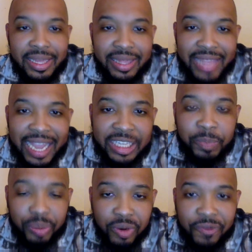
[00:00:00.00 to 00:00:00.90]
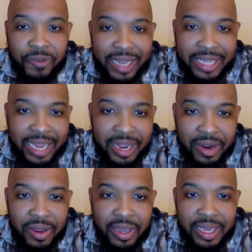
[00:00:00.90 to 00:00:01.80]
That's proof right
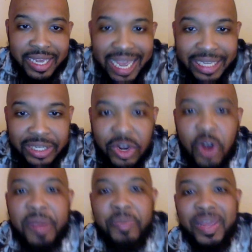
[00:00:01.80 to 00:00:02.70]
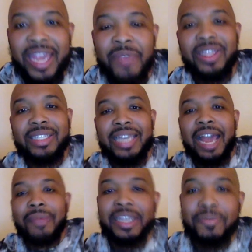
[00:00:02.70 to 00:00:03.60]
there. Yes, Kobe played with a
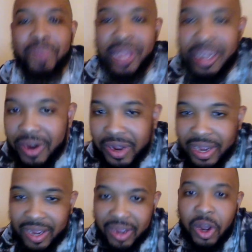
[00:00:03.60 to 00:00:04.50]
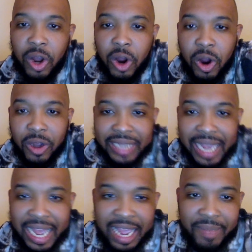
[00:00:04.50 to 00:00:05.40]
top 10 player all
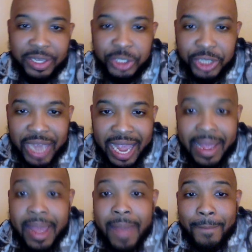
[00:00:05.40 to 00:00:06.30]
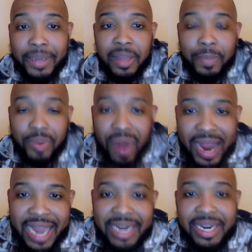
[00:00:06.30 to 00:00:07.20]
time in Shaq, But
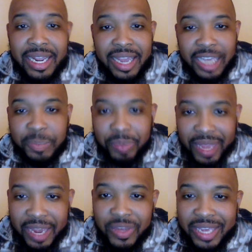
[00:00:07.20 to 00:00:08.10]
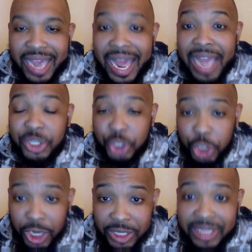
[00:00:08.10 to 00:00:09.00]
LeBron has played with guys
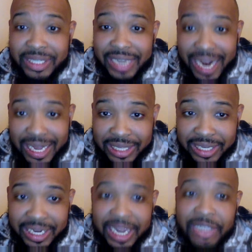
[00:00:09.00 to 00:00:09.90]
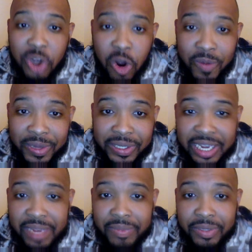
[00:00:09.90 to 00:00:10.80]
just as talented as Kobe's
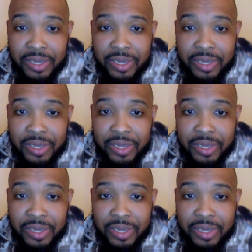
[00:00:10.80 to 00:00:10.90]
team.